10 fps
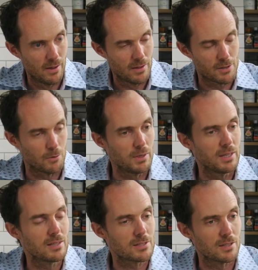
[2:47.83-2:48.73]
So we
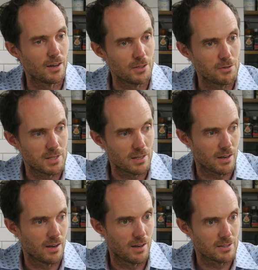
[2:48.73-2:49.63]
didn't start using
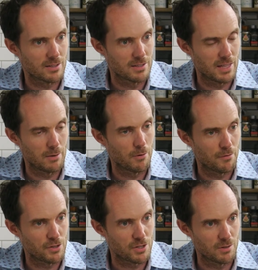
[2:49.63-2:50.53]
cars because they were
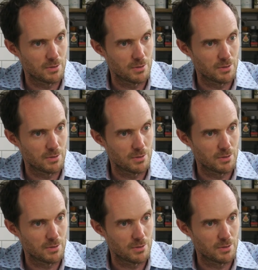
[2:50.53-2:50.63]
efficient.